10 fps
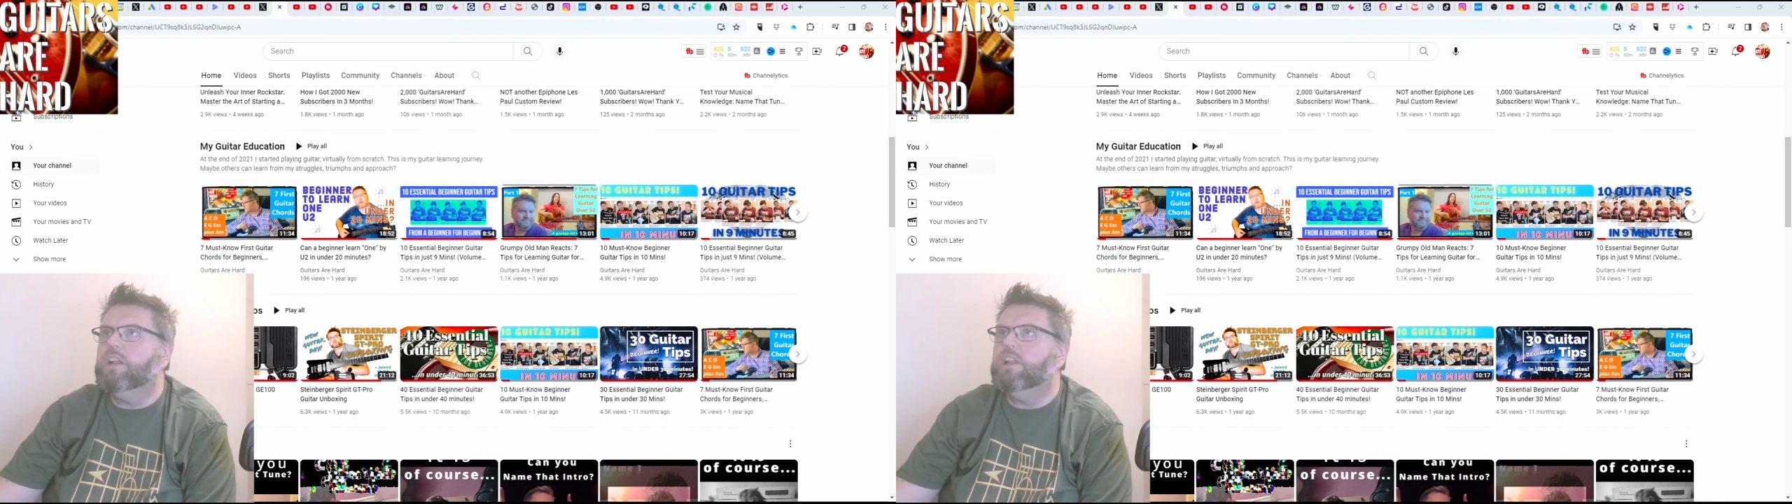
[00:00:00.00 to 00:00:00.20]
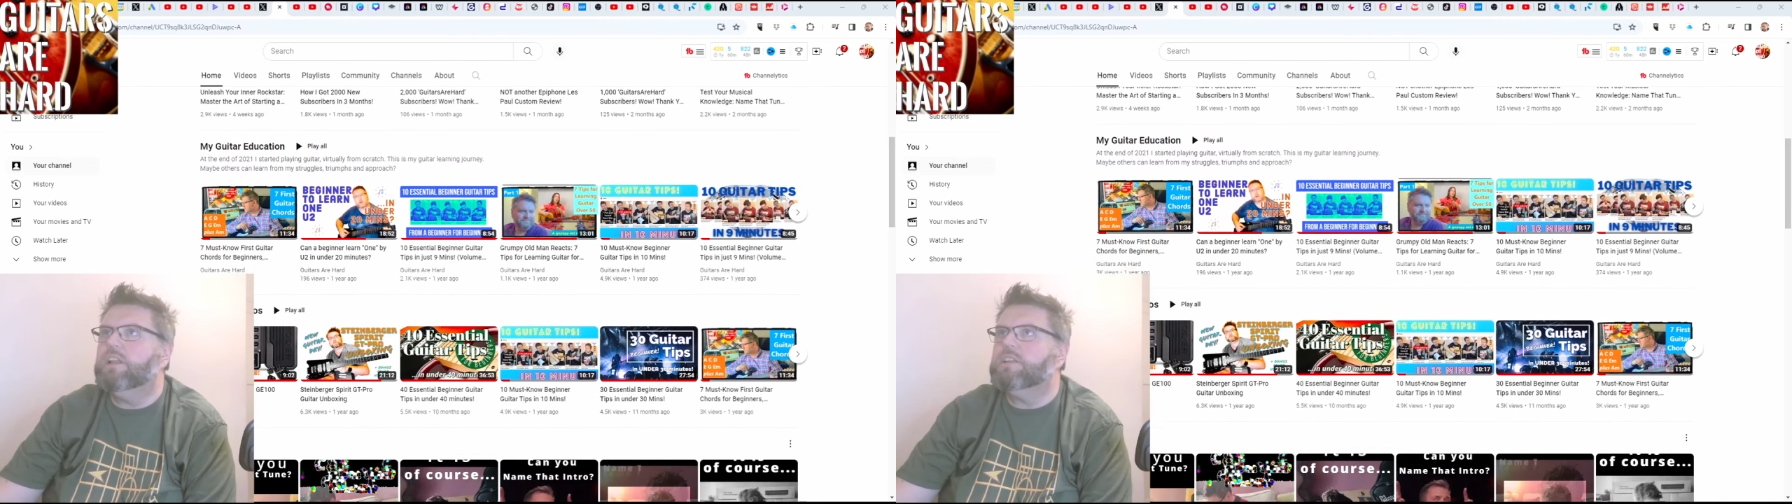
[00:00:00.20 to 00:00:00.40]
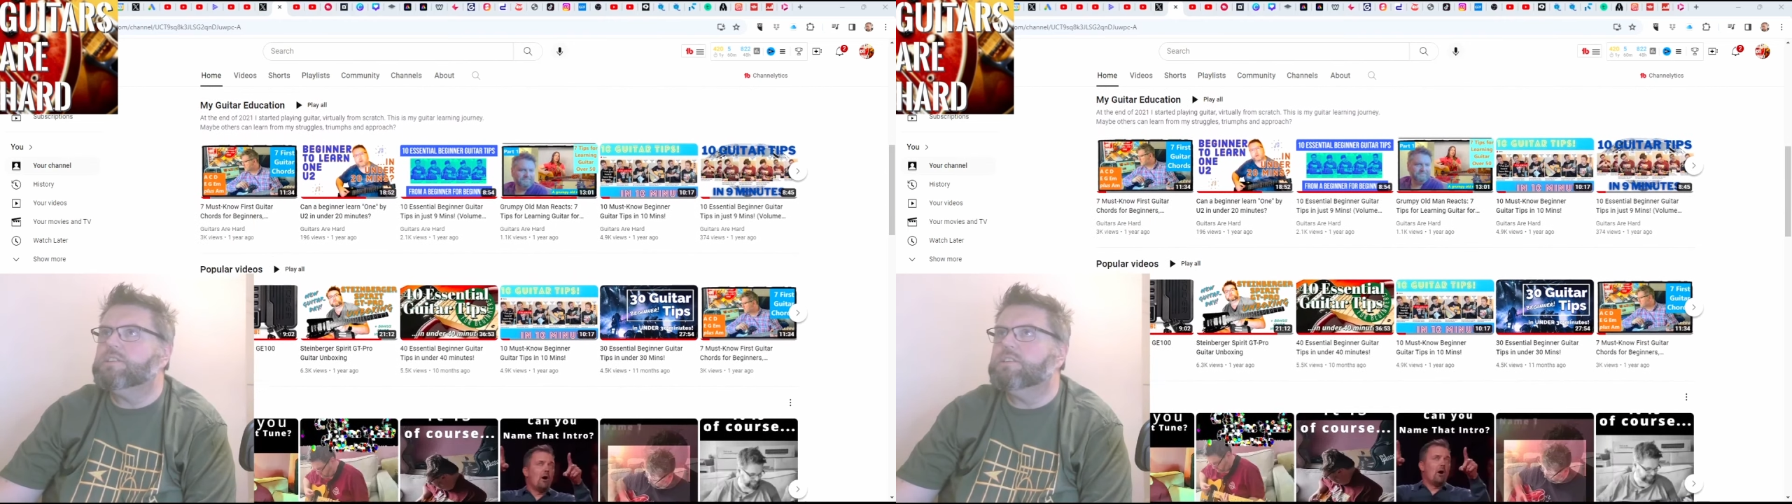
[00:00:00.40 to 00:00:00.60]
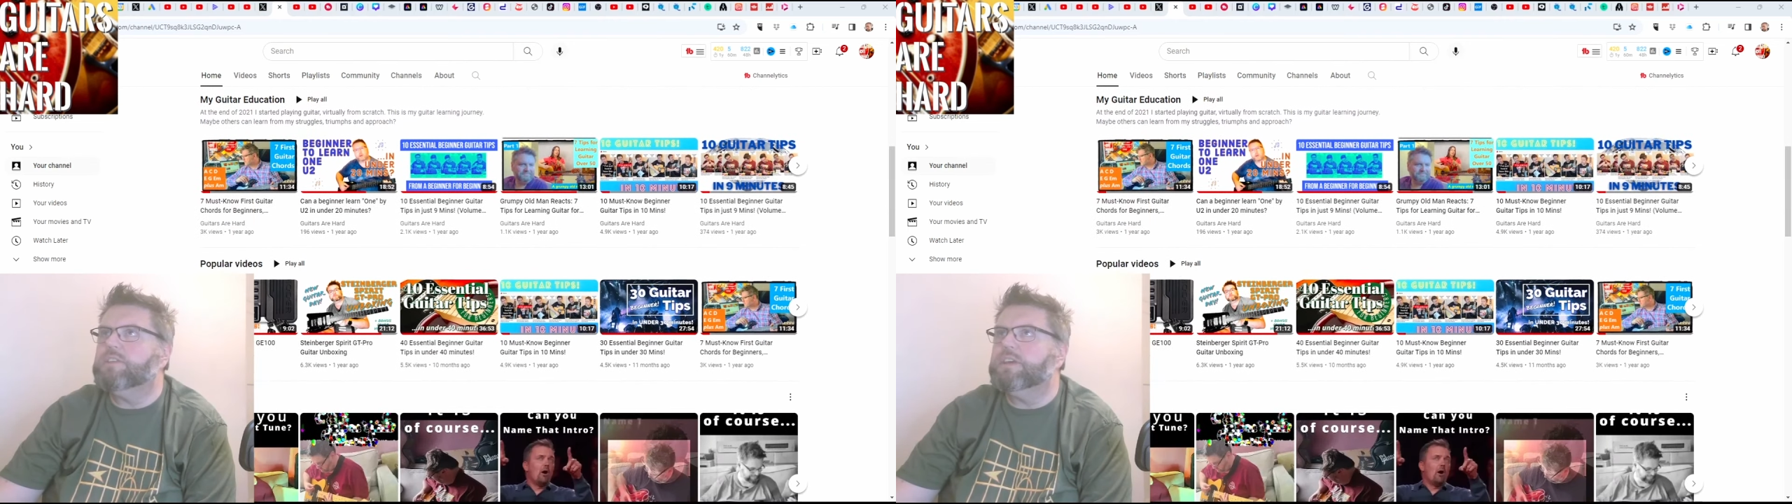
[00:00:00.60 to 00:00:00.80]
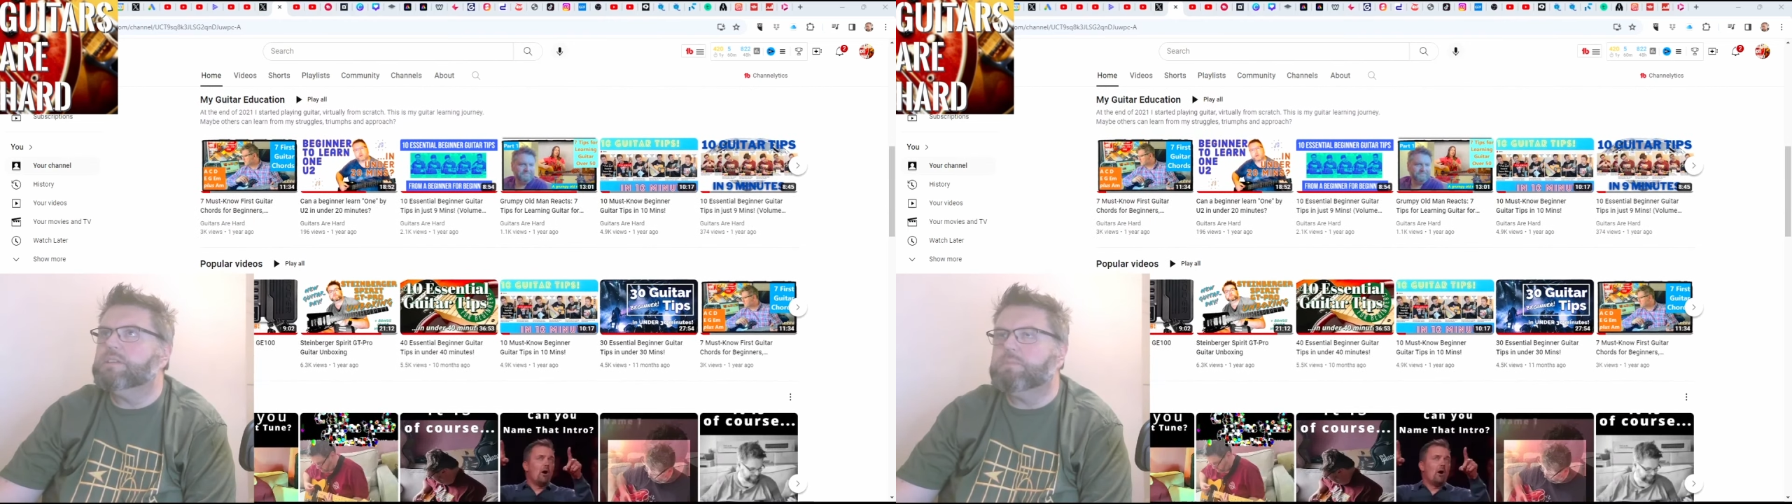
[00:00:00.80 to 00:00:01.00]
learned some
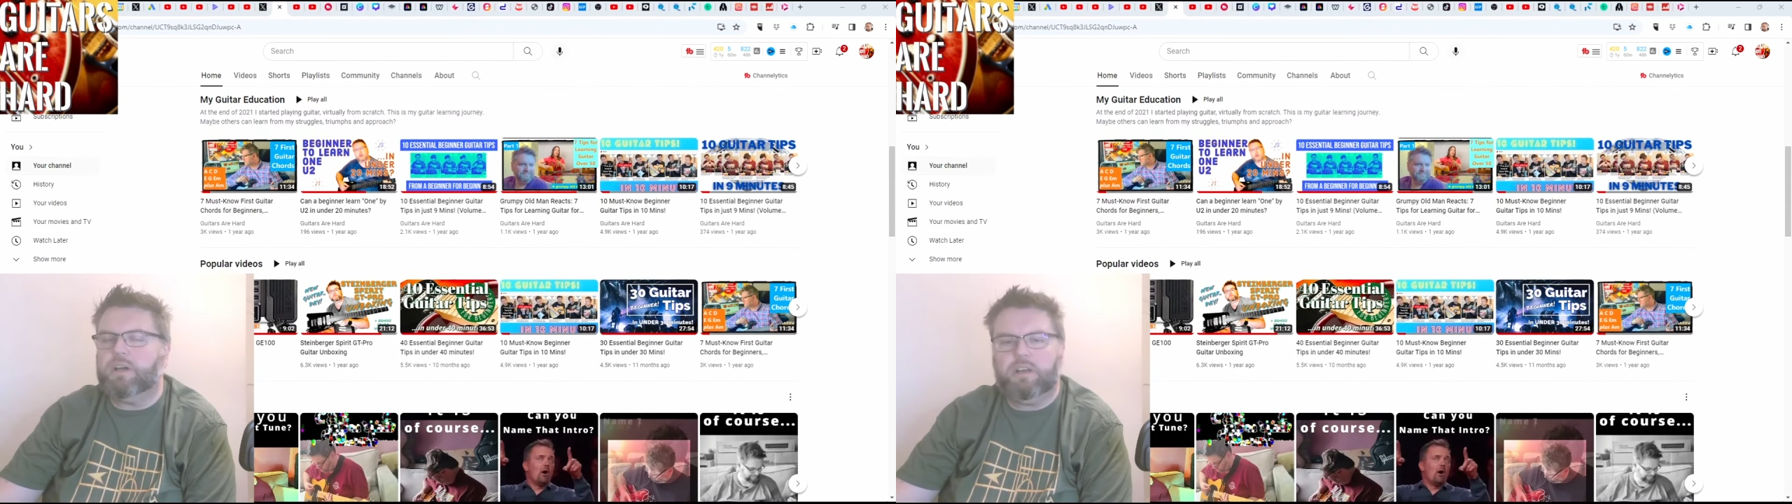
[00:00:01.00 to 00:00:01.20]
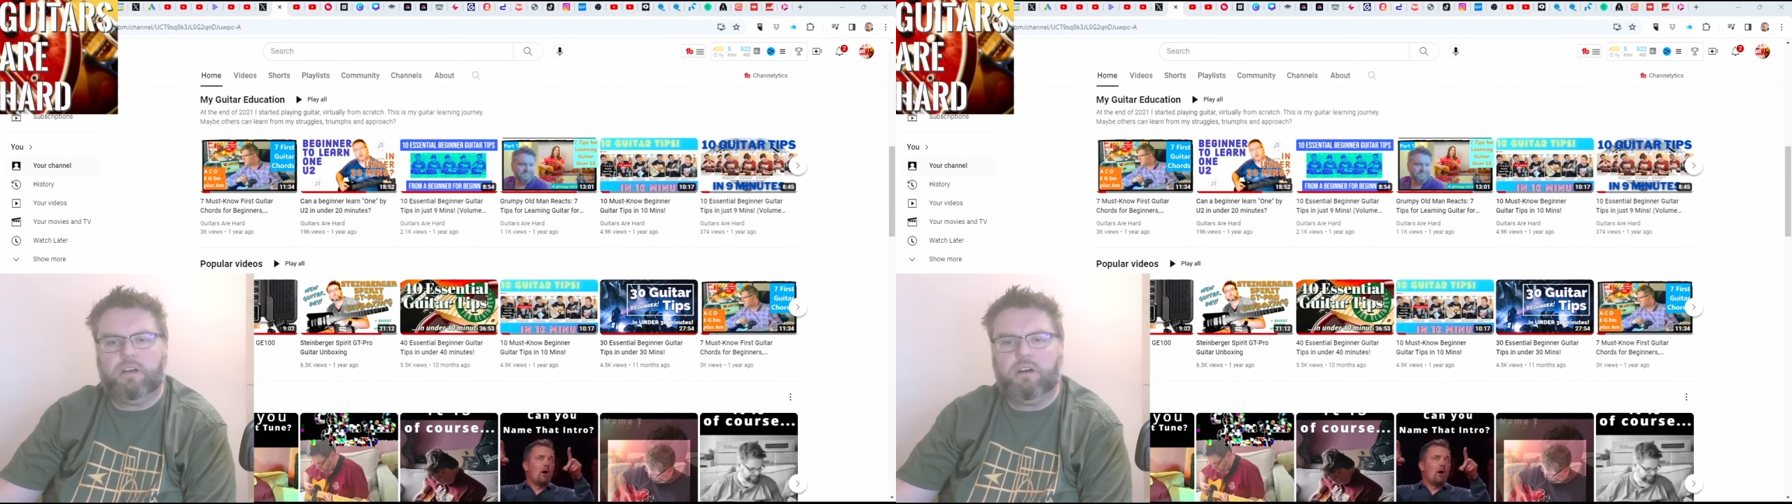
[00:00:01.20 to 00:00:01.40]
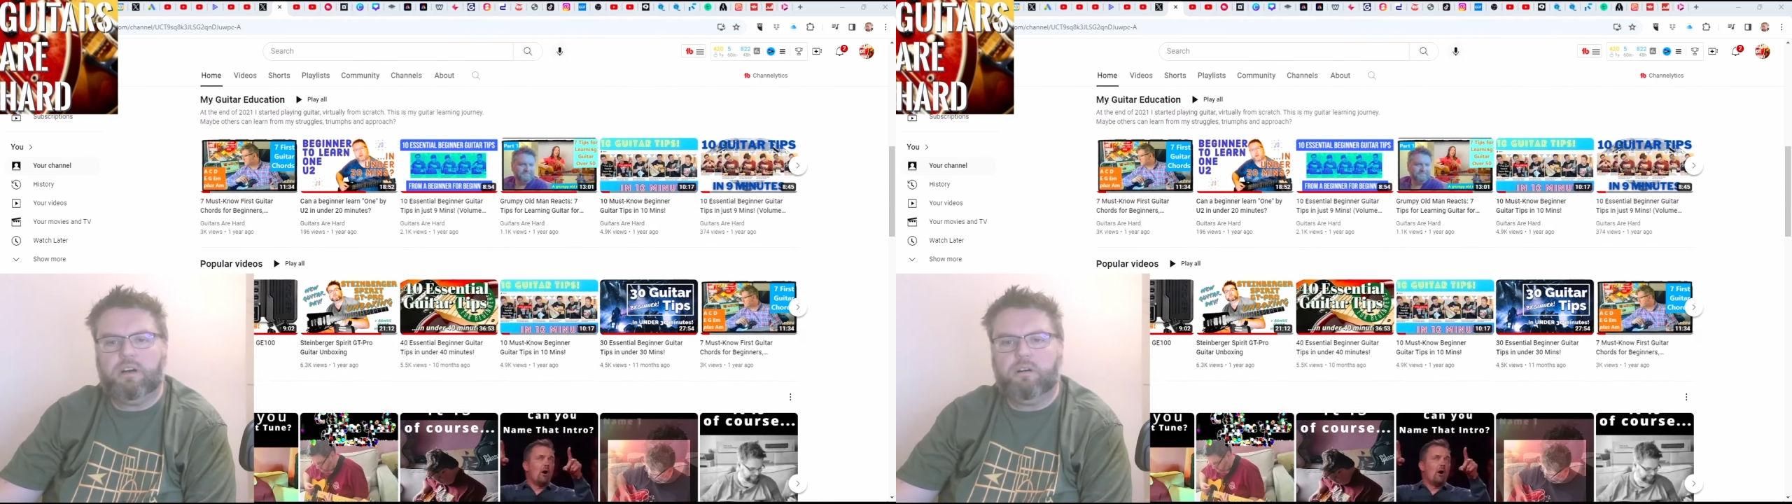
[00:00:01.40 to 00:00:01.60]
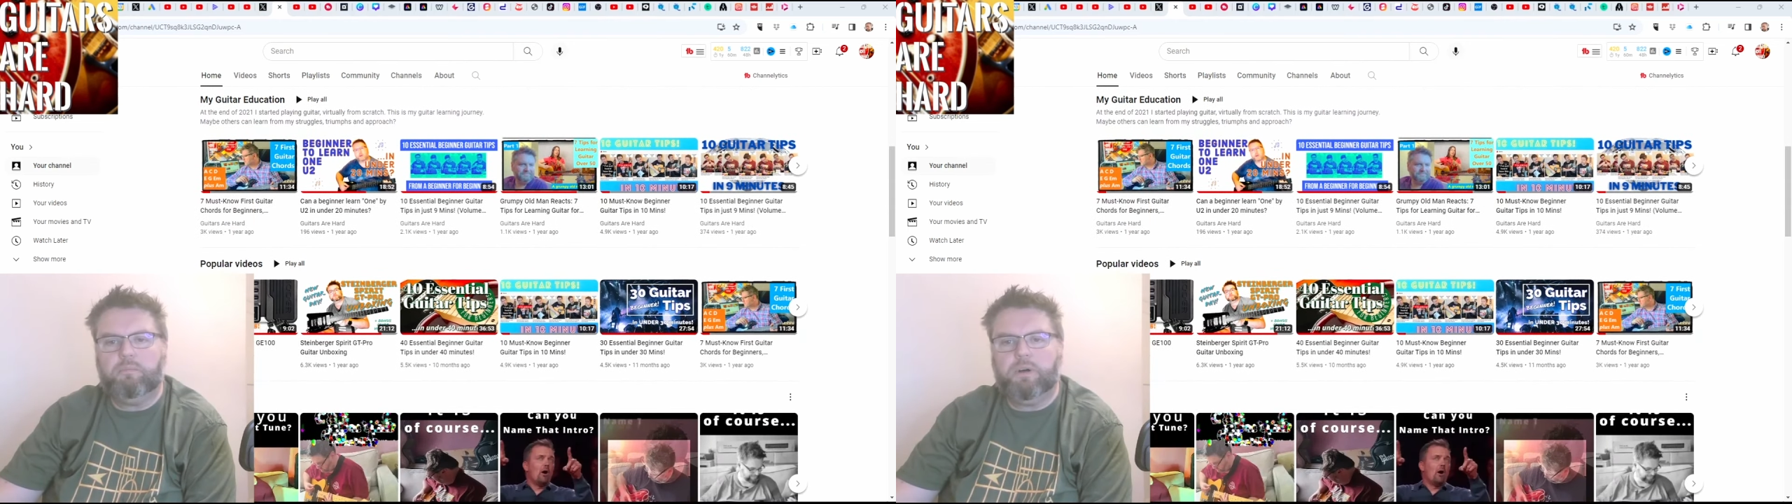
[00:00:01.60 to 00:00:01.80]
things by heart,